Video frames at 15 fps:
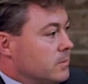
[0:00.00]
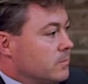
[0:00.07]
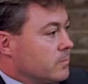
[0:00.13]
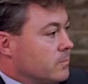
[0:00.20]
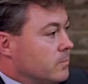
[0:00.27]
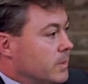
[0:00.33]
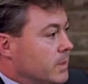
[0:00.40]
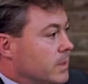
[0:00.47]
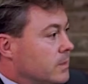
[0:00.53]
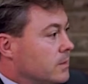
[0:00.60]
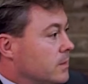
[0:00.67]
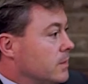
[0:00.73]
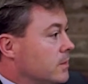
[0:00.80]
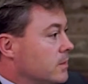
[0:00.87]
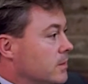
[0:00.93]
we've made
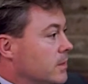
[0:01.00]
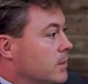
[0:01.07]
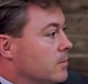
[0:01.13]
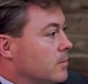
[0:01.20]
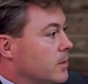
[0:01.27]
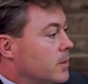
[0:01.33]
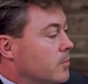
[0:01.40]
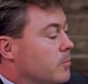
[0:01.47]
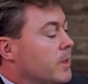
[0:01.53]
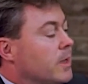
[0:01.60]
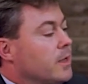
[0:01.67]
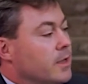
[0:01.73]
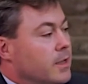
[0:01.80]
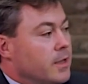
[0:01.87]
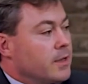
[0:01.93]
in
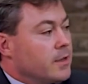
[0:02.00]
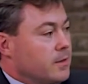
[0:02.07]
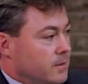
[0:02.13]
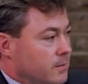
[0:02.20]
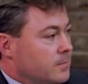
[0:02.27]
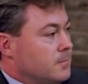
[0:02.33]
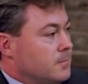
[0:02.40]
many a year.